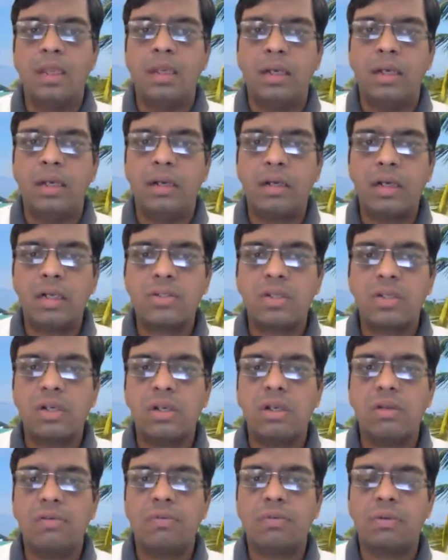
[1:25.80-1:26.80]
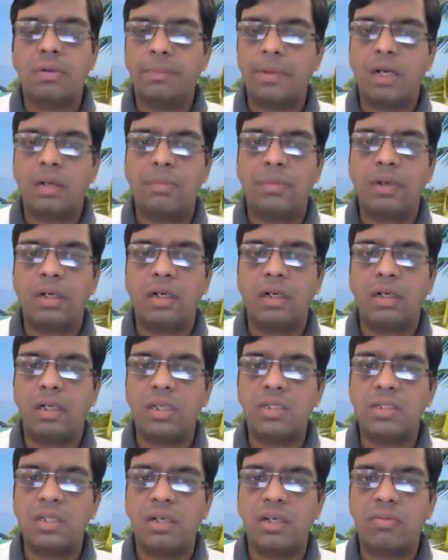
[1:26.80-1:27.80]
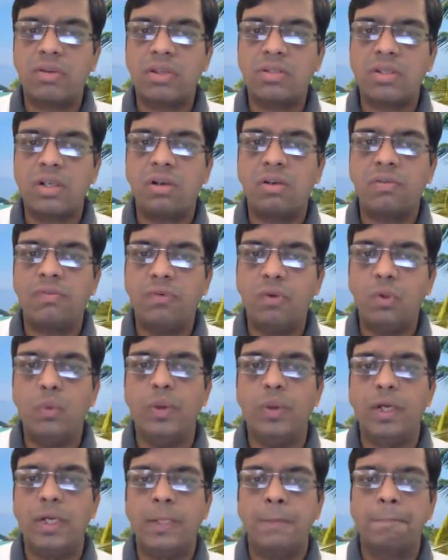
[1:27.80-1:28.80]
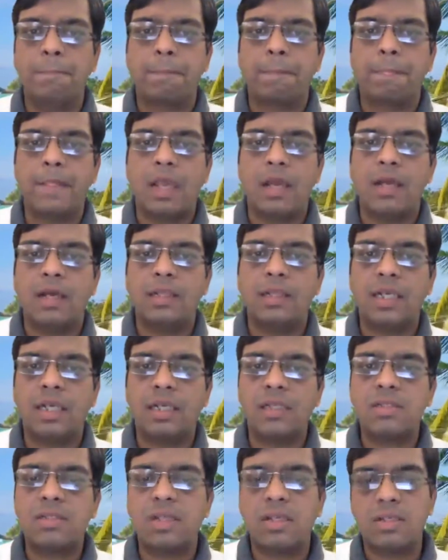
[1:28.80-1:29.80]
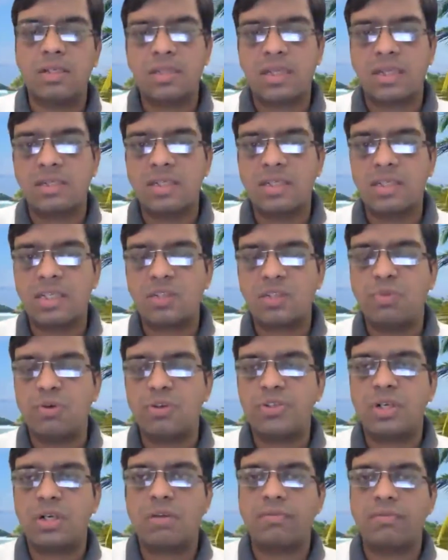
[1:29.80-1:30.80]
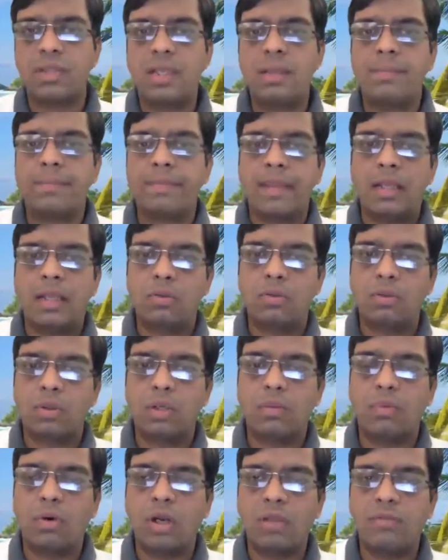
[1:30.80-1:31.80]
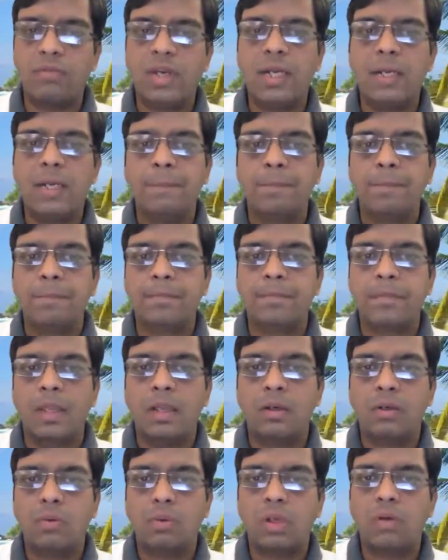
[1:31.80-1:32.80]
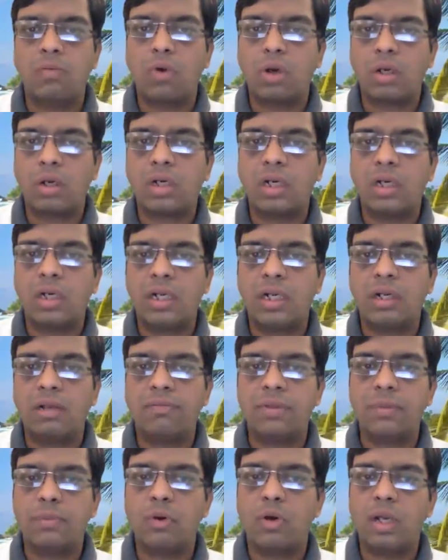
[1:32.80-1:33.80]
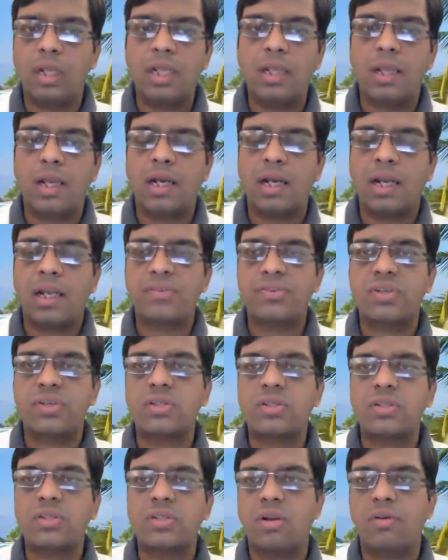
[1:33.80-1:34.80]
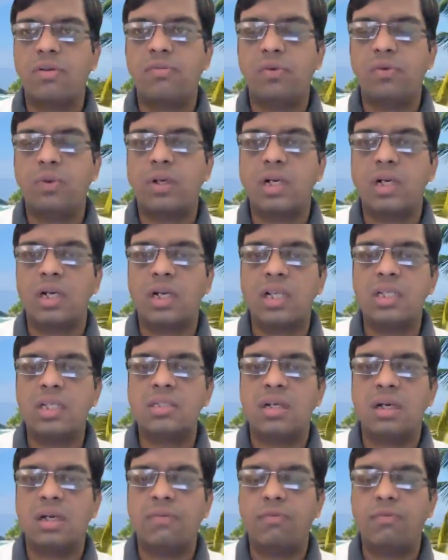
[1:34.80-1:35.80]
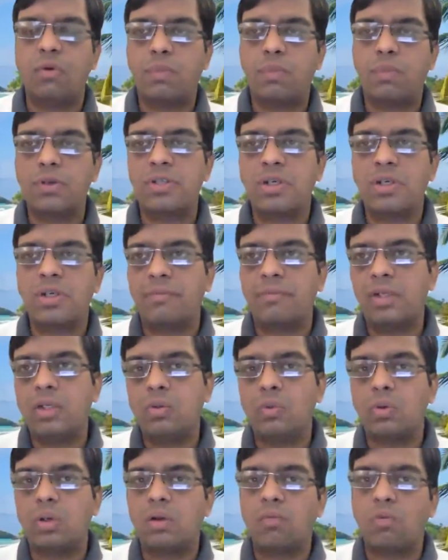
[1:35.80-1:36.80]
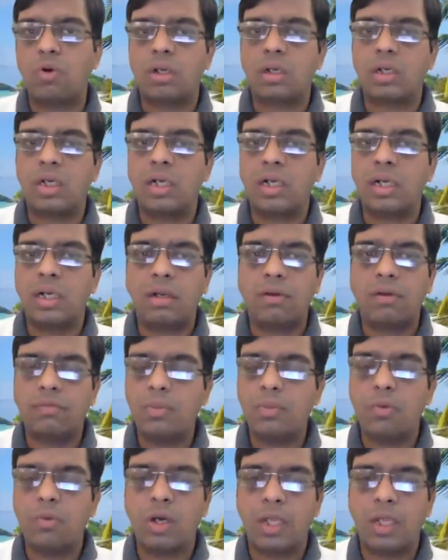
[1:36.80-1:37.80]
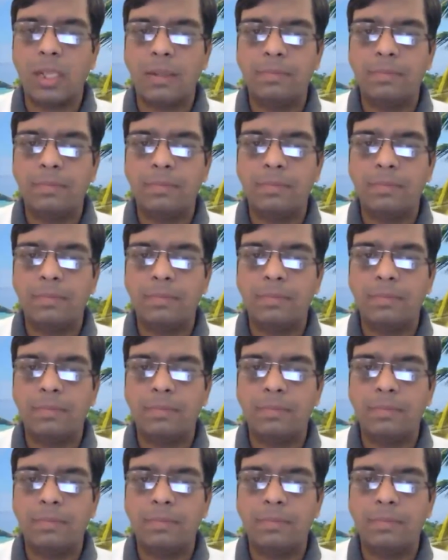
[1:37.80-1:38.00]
Intracellular compartment contains intracellular fluid that is 66% of the total body weight, total water content of the body, and extracellular fluid contains 34% of the total water content of the body.